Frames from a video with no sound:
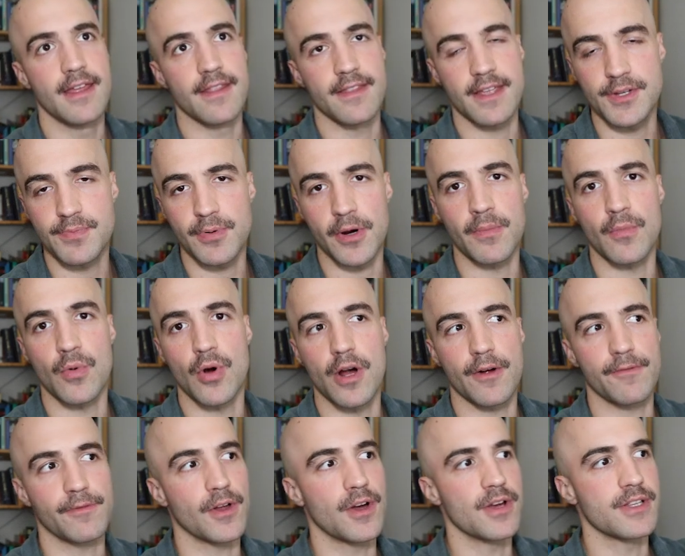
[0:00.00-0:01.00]
These prompt
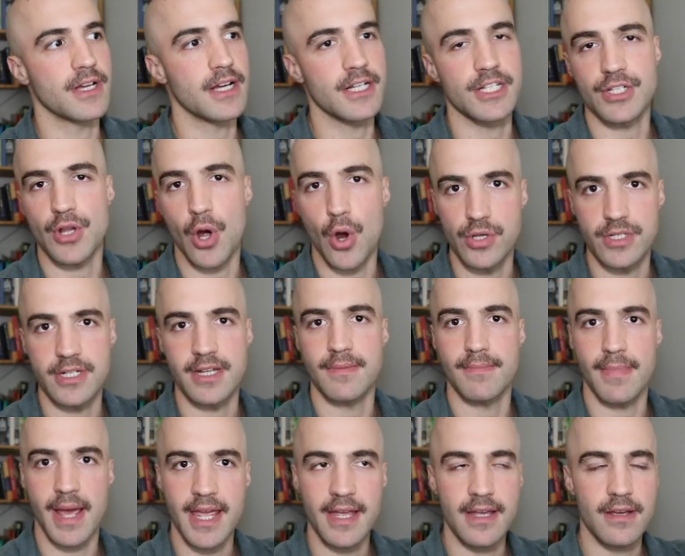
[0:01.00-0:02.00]
workflows I just host
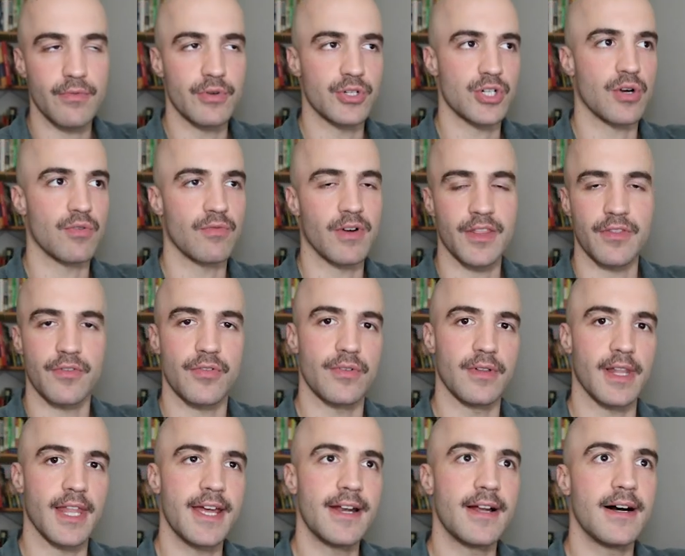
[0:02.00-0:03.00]
in Make, which I'll run
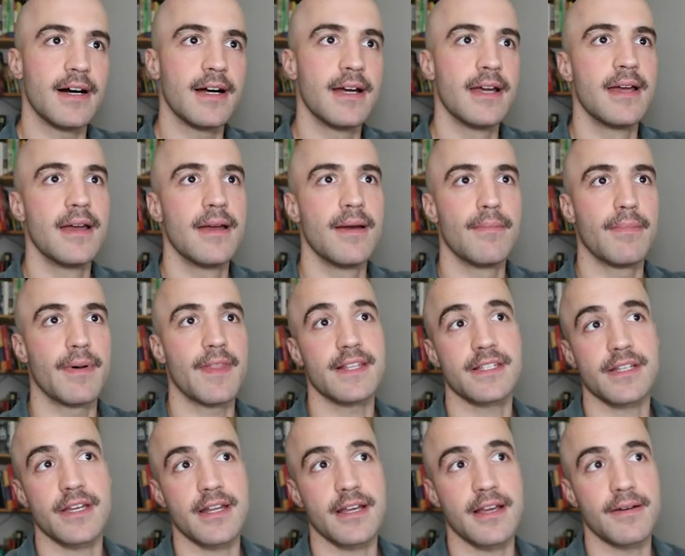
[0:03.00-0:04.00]
through later, but
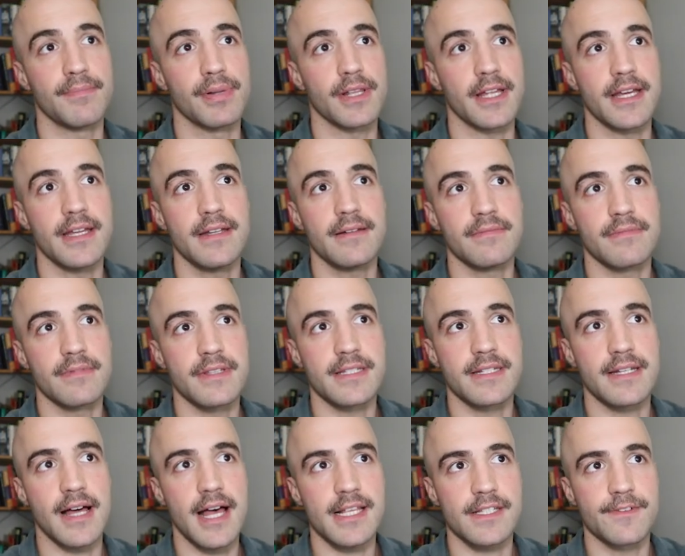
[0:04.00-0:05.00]
that's going to complete
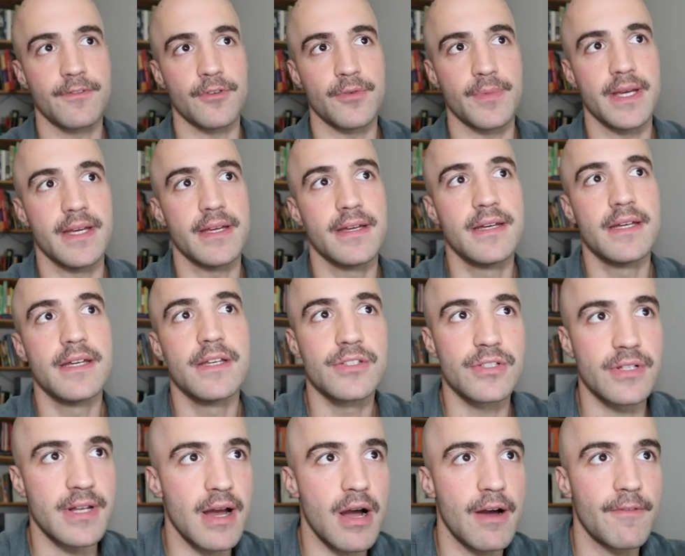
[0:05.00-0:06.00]
this task for me.
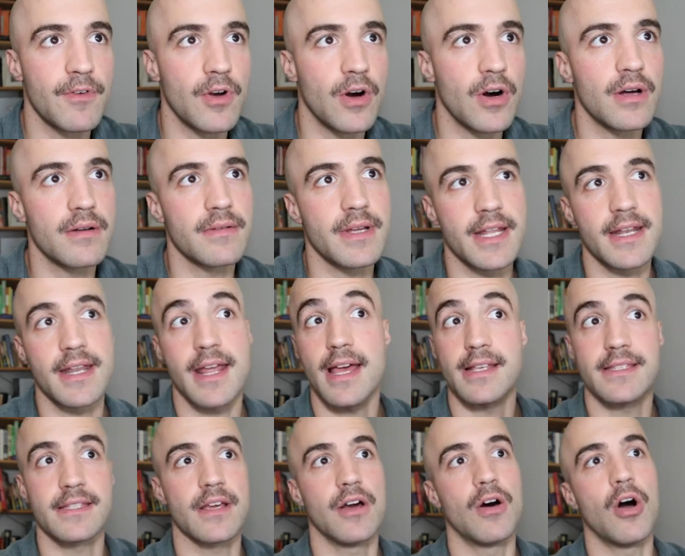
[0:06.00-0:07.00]
So now I've got an
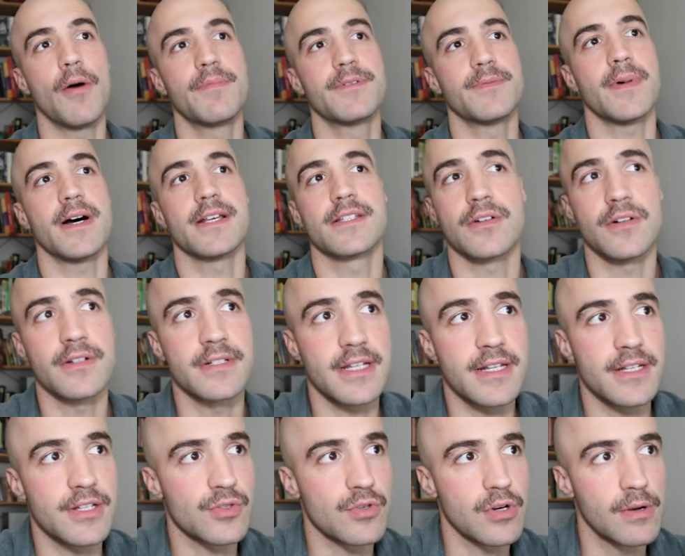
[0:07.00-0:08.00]
SEO optimized
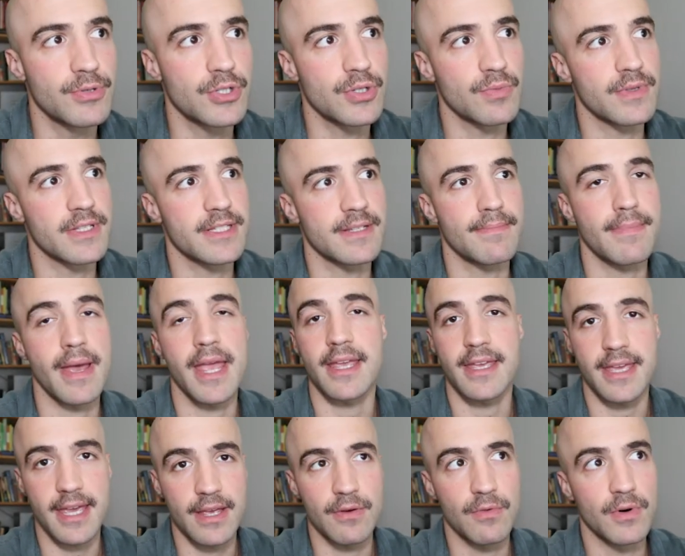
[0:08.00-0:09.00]
content description with some
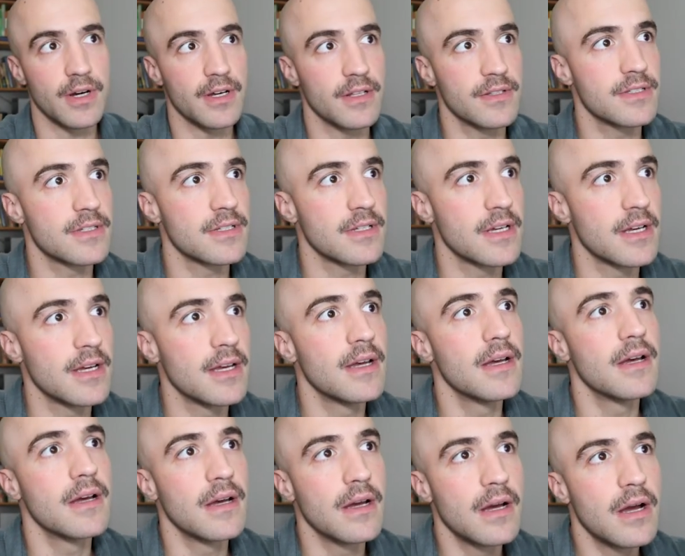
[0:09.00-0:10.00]
main keywords.
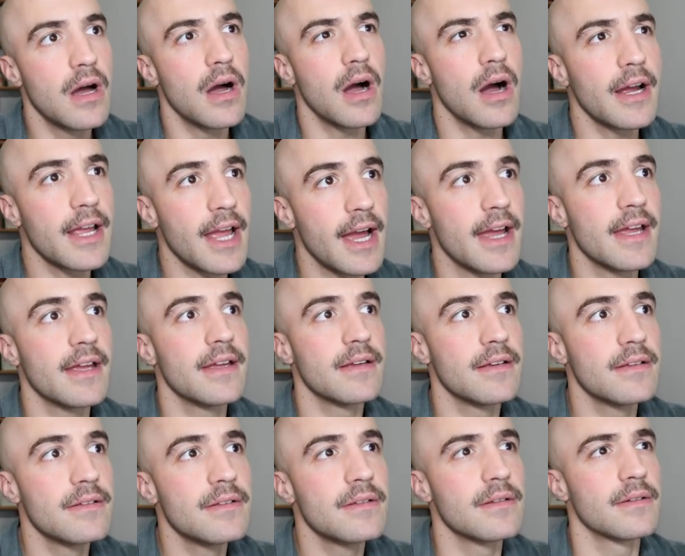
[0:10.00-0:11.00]
Okay,
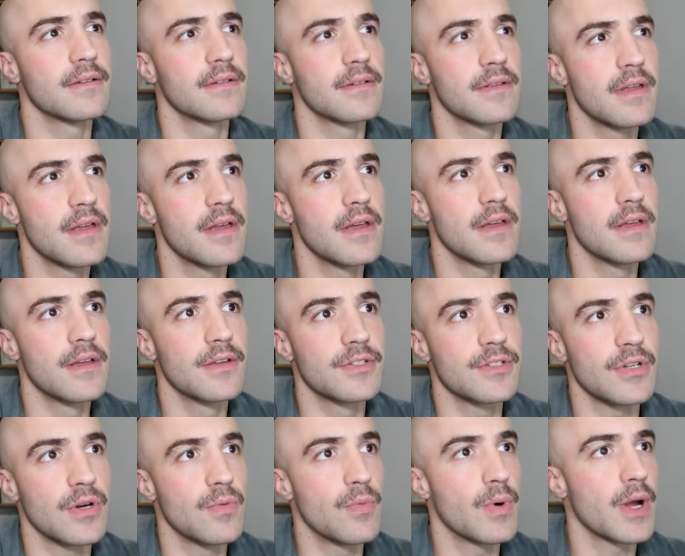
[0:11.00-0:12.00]

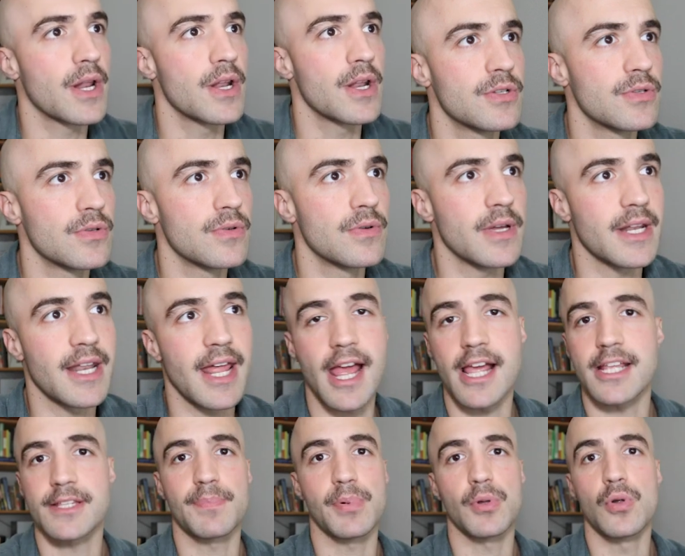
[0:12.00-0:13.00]
So we're do an
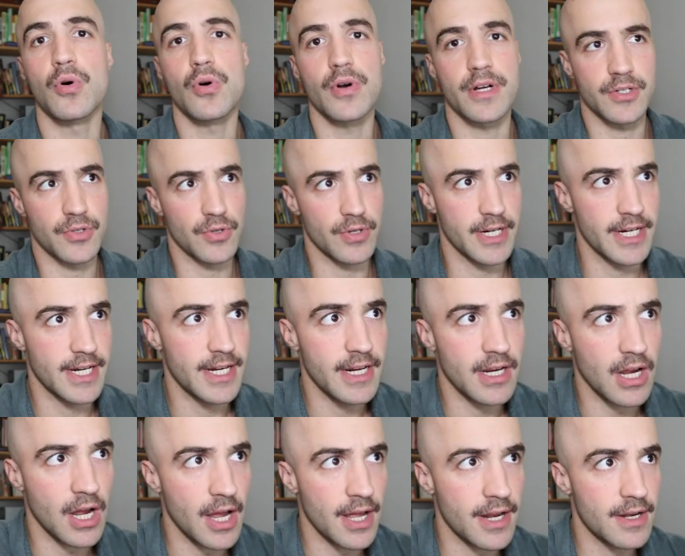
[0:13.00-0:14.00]
exploratory
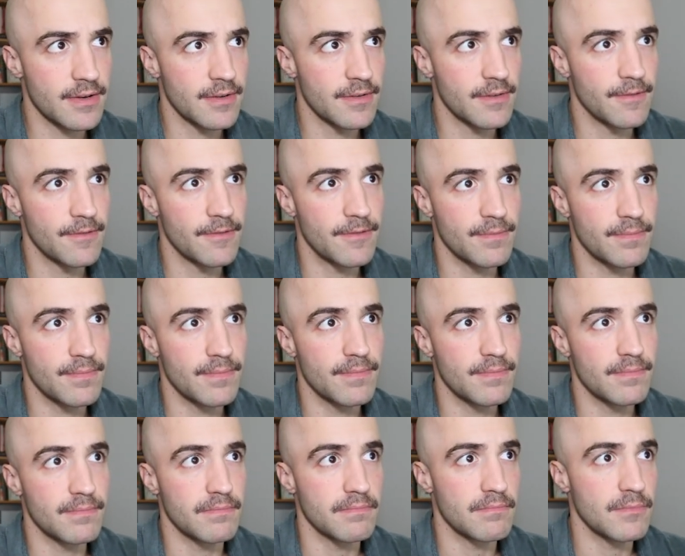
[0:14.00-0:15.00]
kind of
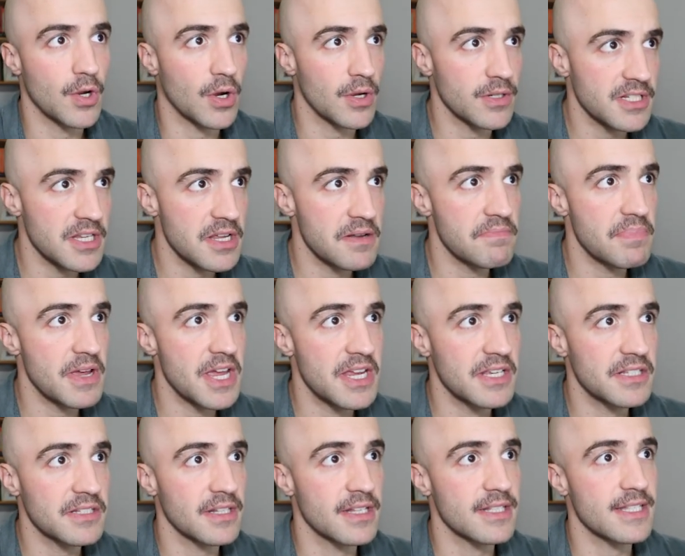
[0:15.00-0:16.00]
content
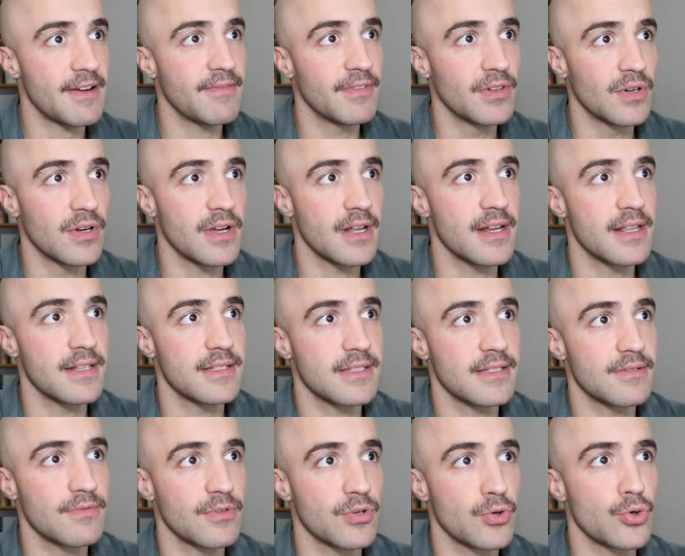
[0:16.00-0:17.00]
piece. Let's have a look at
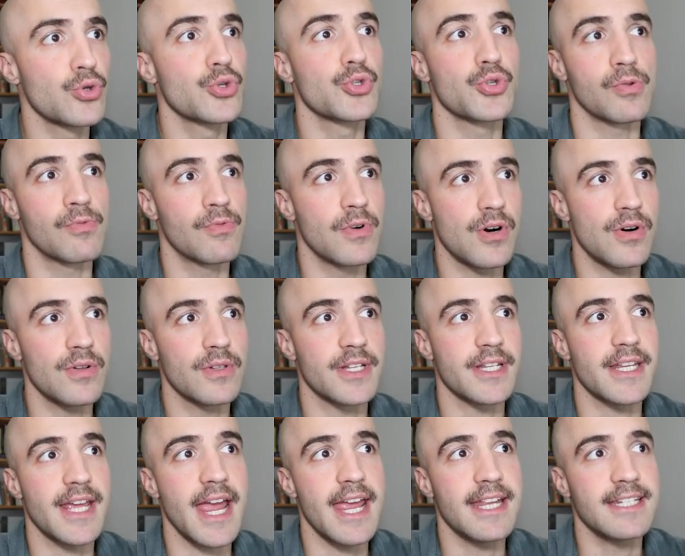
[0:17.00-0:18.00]
its crucial role
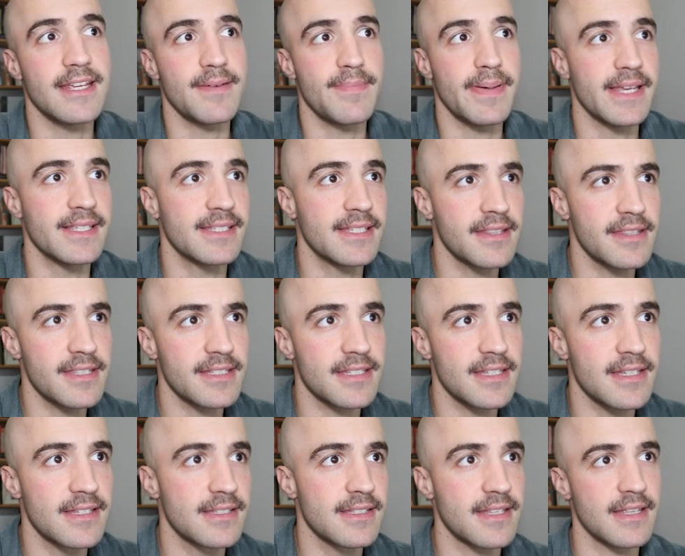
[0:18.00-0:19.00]
in ATP
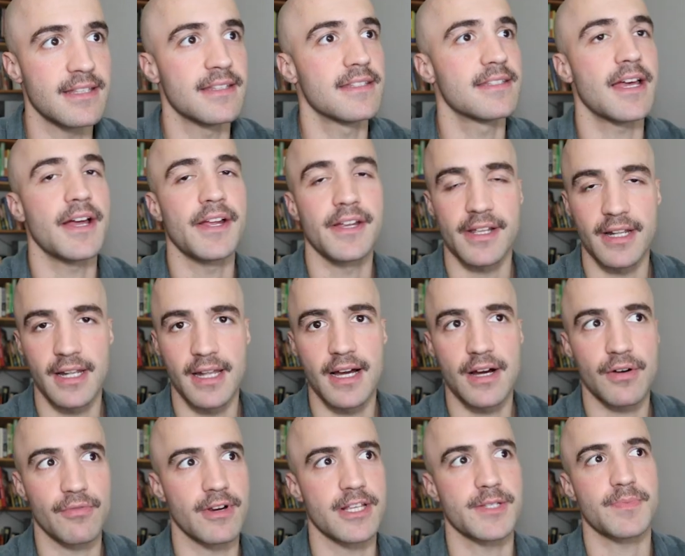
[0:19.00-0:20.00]
synthesis and
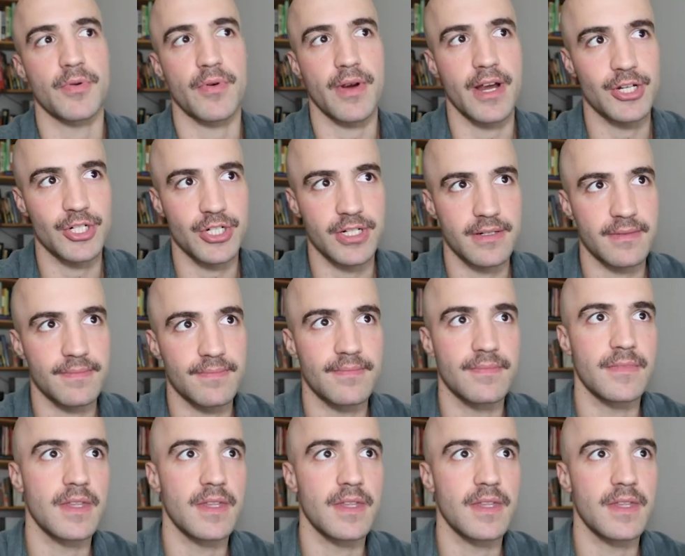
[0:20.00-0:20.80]
cellular respiration.